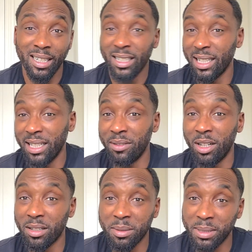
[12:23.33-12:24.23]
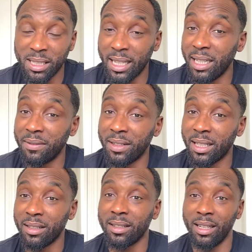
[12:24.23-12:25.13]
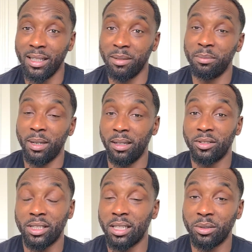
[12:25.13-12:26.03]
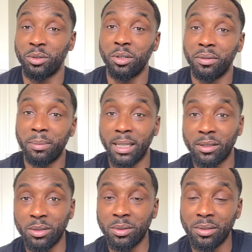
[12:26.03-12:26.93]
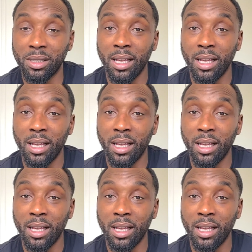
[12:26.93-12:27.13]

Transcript: They never asked me to say anything, but I'll just tell the truth about the tools.